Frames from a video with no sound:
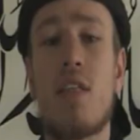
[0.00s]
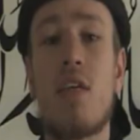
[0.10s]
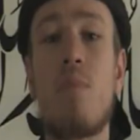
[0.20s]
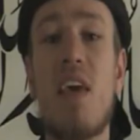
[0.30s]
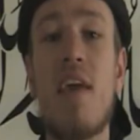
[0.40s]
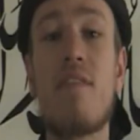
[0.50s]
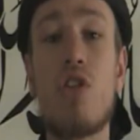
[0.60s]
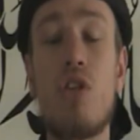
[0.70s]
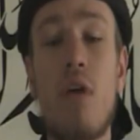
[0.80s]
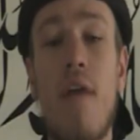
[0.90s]
to be given
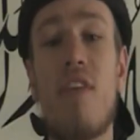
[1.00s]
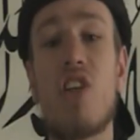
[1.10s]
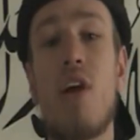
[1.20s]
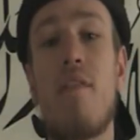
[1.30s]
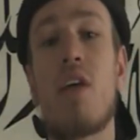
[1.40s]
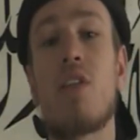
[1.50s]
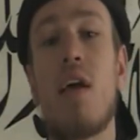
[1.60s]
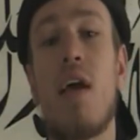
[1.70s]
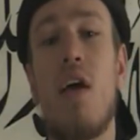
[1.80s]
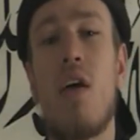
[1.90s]
to you under Shariah
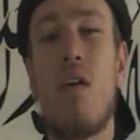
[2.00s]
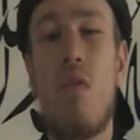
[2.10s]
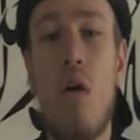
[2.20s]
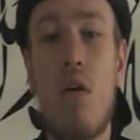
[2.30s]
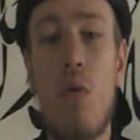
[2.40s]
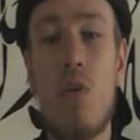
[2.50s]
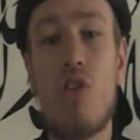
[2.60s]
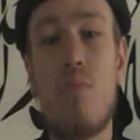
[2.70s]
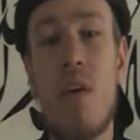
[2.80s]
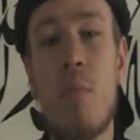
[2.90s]
state. No longer would
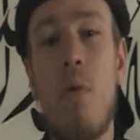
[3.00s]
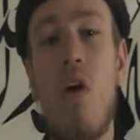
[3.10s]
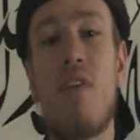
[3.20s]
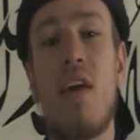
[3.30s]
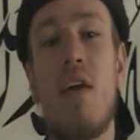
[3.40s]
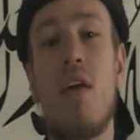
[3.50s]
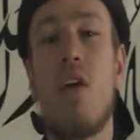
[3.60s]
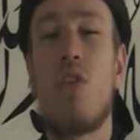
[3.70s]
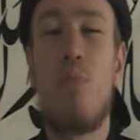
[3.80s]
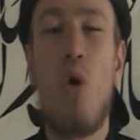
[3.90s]
you be in poverty.
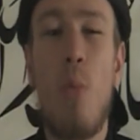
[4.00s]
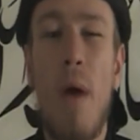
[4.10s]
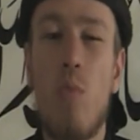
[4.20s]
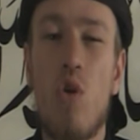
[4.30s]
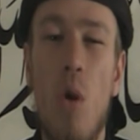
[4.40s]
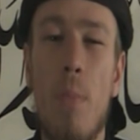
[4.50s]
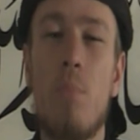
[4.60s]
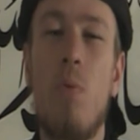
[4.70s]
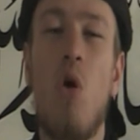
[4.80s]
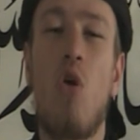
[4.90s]
The poor man will not be
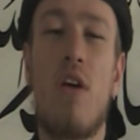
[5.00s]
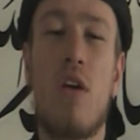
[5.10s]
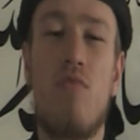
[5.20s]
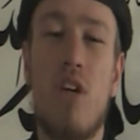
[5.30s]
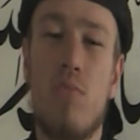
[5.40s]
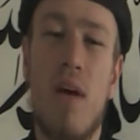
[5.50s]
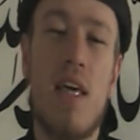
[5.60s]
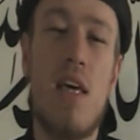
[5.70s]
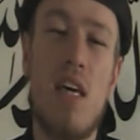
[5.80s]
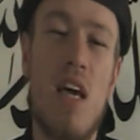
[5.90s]
poor and the rich man
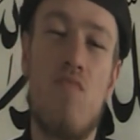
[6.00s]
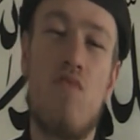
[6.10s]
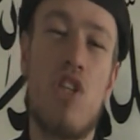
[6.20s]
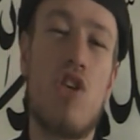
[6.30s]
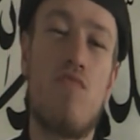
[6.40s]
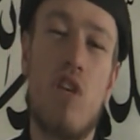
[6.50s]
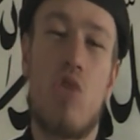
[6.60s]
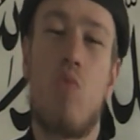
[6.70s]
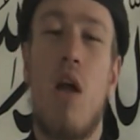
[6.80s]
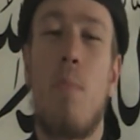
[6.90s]
keep getting richer and
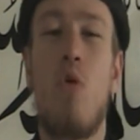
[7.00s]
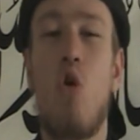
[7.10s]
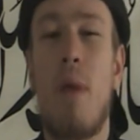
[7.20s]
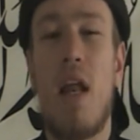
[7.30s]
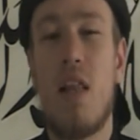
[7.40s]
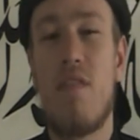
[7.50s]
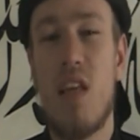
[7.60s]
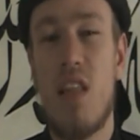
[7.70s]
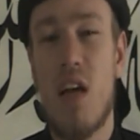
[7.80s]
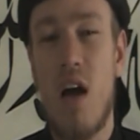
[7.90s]
richer while the poor man are living
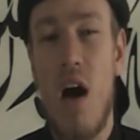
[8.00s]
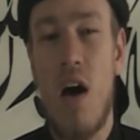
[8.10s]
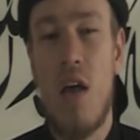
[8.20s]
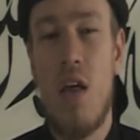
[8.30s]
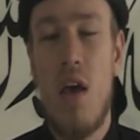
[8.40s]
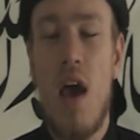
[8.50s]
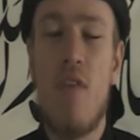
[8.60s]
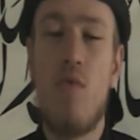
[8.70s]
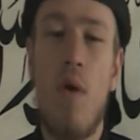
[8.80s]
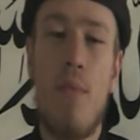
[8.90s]
in the gutter.
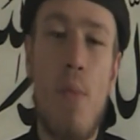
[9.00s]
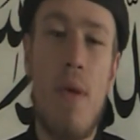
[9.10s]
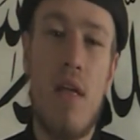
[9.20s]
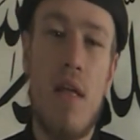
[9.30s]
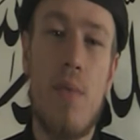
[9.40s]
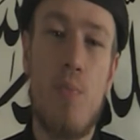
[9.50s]
Everyone will be